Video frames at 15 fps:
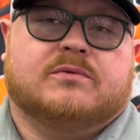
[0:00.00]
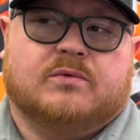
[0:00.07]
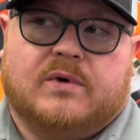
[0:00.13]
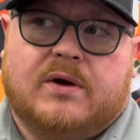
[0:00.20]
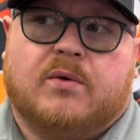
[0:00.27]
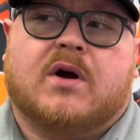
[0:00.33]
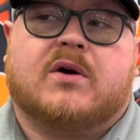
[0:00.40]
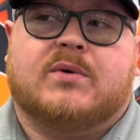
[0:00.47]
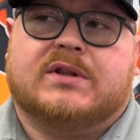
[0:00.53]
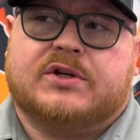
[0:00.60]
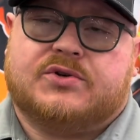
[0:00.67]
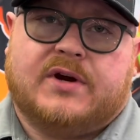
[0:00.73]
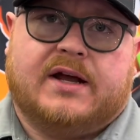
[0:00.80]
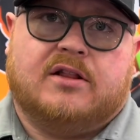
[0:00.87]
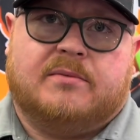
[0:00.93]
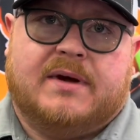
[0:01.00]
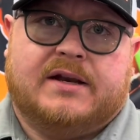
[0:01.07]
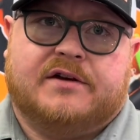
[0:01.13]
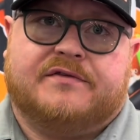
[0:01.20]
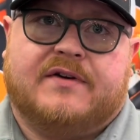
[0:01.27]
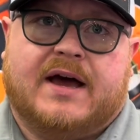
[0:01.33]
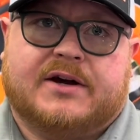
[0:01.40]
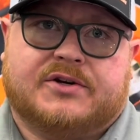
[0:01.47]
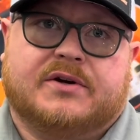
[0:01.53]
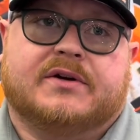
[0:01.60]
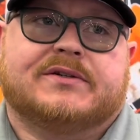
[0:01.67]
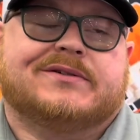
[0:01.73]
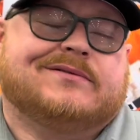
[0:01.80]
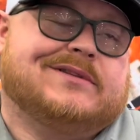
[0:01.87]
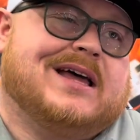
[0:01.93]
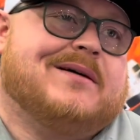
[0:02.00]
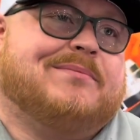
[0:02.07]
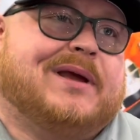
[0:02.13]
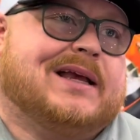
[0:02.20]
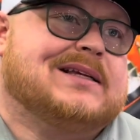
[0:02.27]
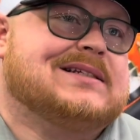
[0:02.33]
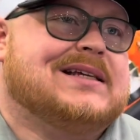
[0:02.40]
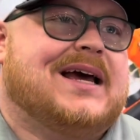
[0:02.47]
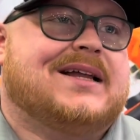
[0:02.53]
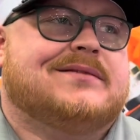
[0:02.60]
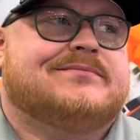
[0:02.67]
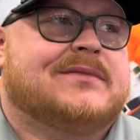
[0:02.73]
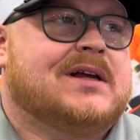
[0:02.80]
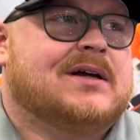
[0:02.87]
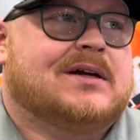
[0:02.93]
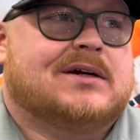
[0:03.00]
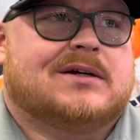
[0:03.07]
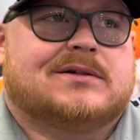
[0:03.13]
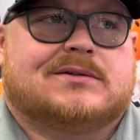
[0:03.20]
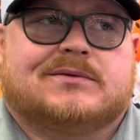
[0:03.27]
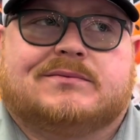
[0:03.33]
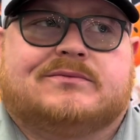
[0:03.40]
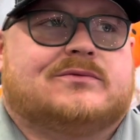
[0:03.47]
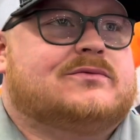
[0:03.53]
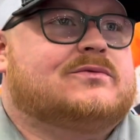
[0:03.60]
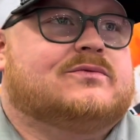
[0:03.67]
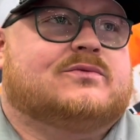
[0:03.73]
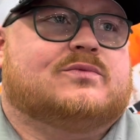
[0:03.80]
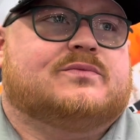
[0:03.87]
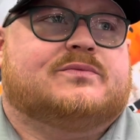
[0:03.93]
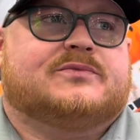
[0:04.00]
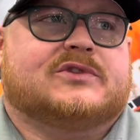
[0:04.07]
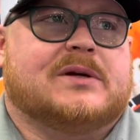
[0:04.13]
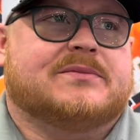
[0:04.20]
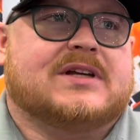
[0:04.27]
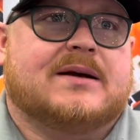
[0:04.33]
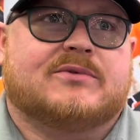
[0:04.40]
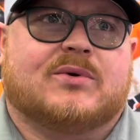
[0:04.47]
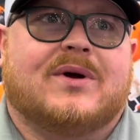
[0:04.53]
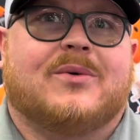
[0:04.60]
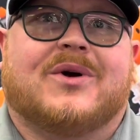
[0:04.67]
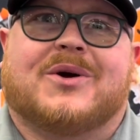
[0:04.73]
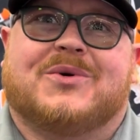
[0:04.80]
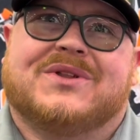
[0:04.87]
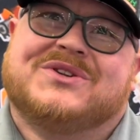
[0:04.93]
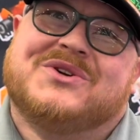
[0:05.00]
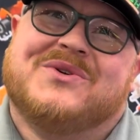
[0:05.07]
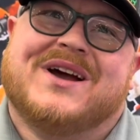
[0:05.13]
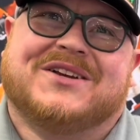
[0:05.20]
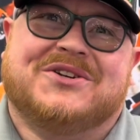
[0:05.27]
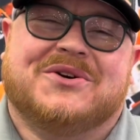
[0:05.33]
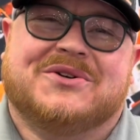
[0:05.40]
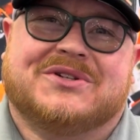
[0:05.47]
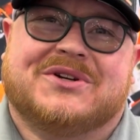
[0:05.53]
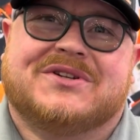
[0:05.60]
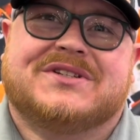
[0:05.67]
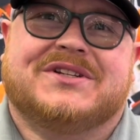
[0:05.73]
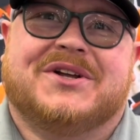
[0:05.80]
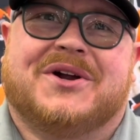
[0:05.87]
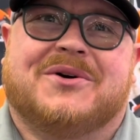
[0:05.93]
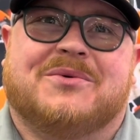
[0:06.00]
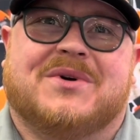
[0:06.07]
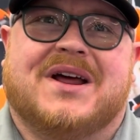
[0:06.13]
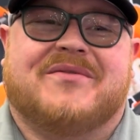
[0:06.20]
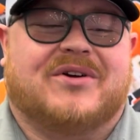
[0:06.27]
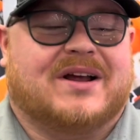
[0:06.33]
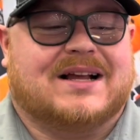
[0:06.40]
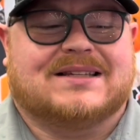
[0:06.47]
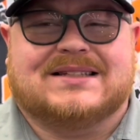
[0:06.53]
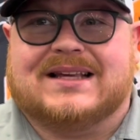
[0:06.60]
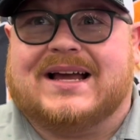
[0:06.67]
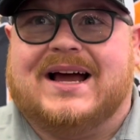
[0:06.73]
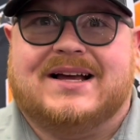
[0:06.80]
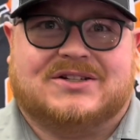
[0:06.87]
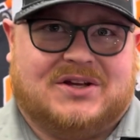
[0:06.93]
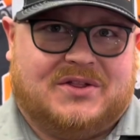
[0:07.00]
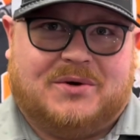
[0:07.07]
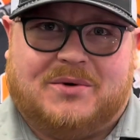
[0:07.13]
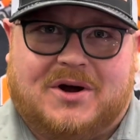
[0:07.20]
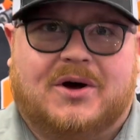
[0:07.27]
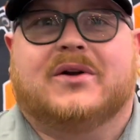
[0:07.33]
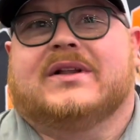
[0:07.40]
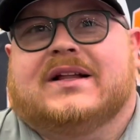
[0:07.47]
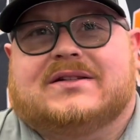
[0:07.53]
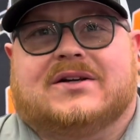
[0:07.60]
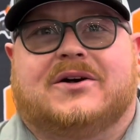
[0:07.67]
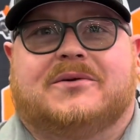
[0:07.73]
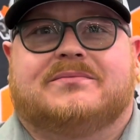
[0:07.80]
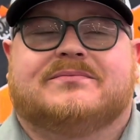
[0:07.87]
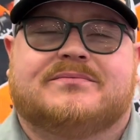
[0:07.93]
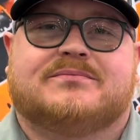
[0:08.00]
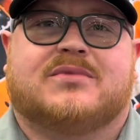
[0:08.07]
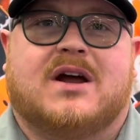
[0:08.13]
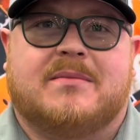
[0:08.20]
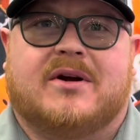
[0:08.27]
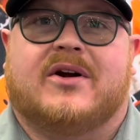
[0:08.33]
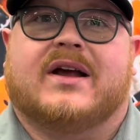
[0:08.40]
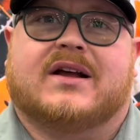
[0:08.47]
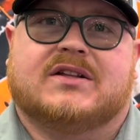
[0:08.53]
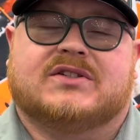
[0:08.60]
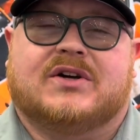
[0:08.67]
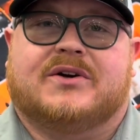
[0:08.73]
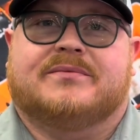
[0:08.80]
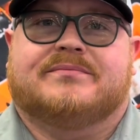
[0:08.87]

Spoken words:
We work with the trailer manufacturers. That being said, sometimes we work with direct users, you know, whatever gets the guys on the road. That's our primary concern.